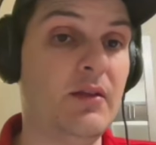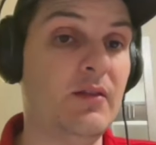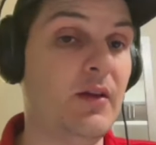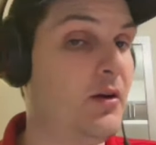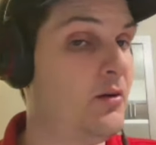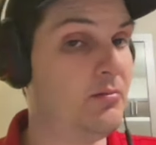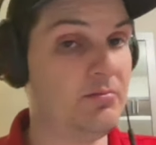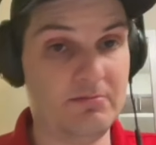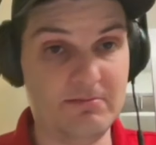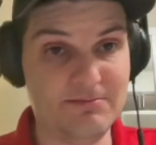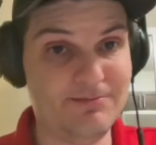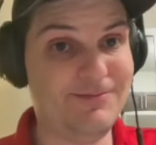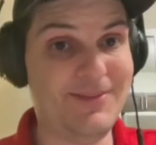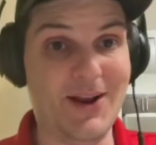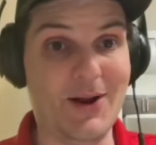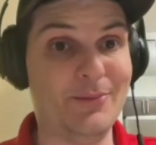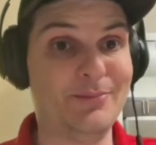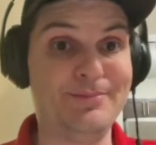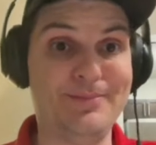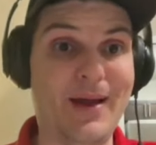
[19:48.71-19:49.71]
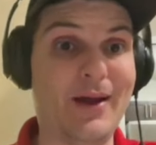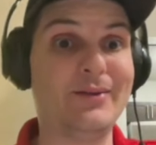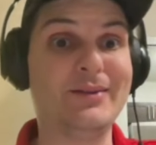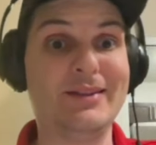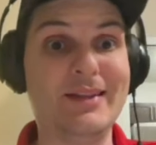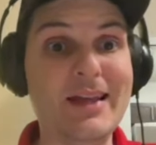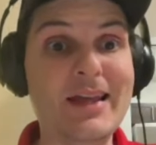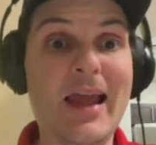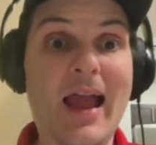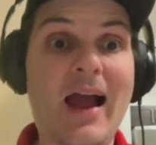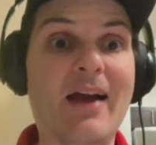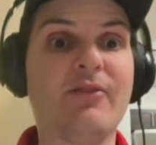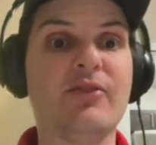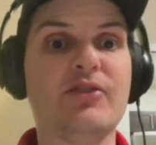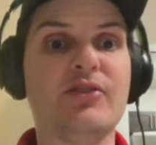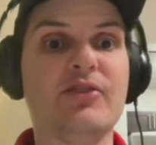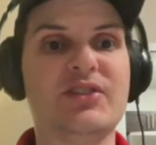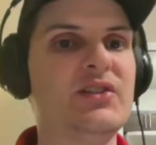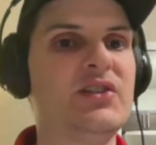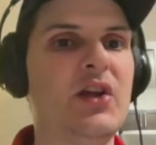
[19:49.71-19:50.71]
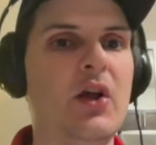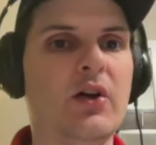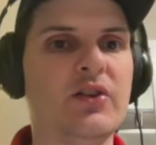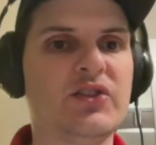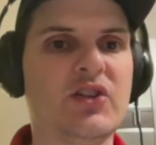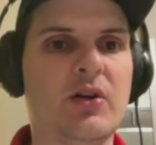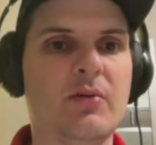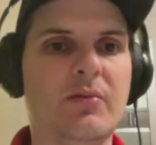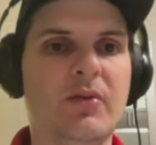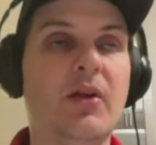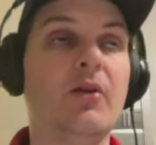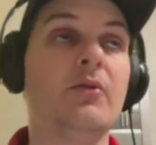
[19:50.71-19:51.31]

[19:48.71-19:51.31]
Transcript: They're, you know, about league average since the All-Star. They're,